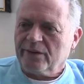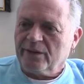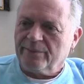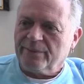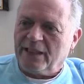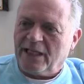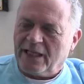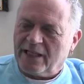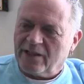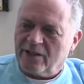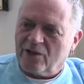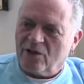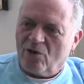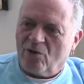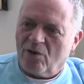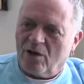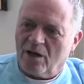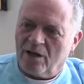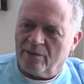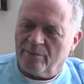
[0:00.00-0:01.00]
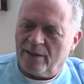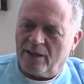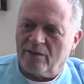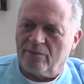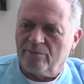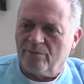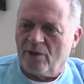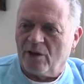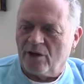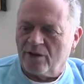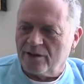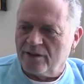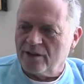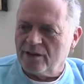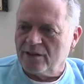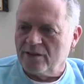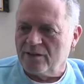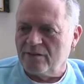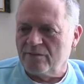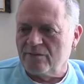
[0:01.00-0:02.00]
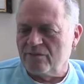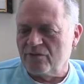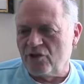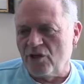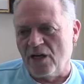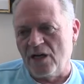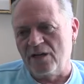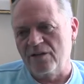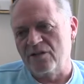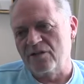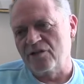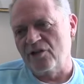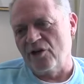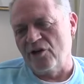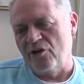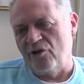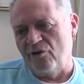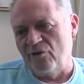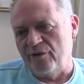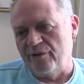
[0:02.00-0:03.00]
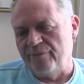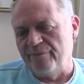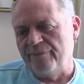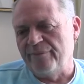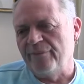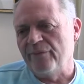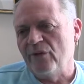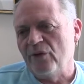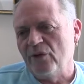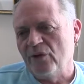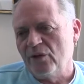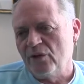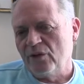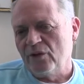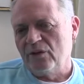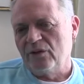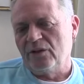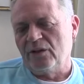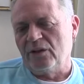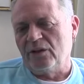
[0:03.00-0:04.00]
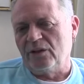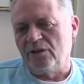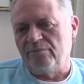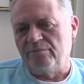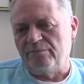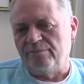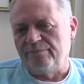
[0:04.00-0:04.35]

I mean, I could go on about Martin and John Stowe and